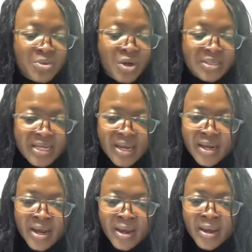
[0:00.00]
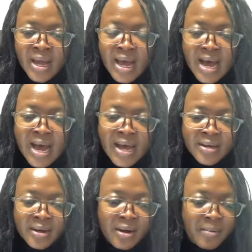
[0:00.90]
Y'all take care.
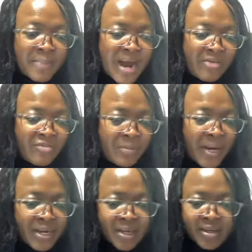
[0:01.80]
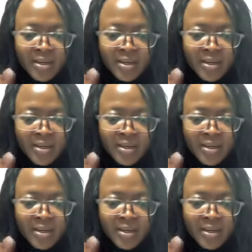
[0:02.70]
And bye, everybody.